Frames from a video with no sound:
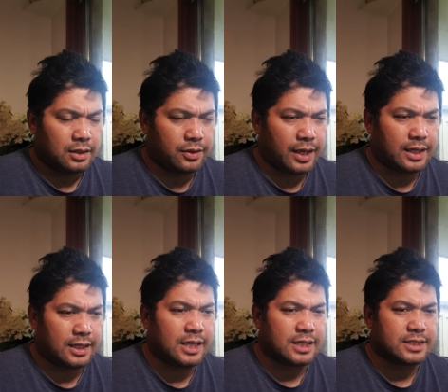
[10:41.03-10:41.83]
Then
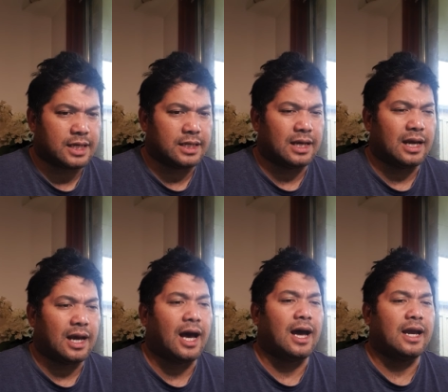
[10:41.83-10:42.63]
Leah said,
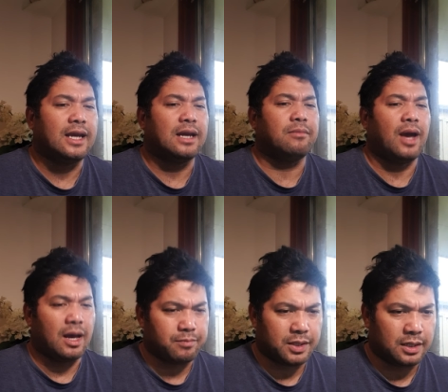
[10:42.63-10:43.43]
I am
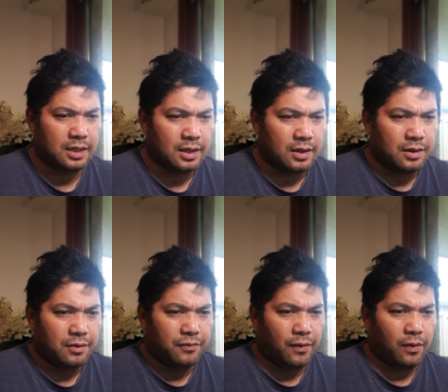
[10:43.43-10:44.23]
happy,
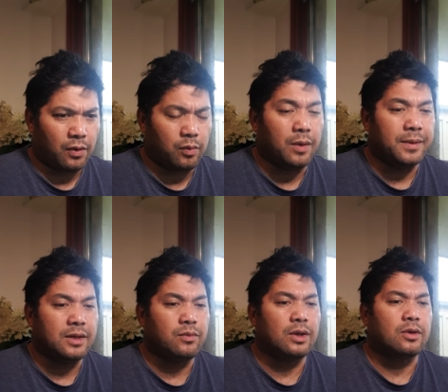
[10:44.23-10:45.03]
for
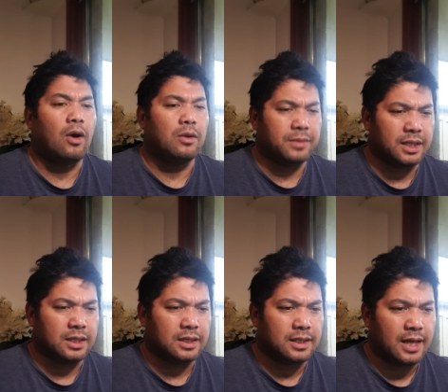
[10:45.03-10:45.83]
women will call
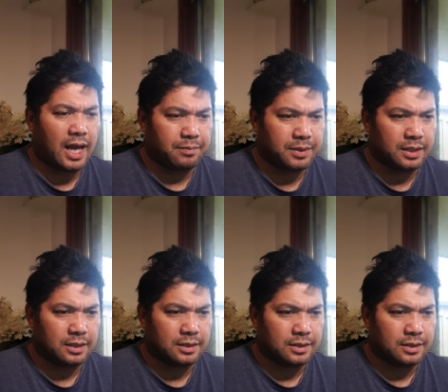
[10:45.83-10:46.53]
me happy.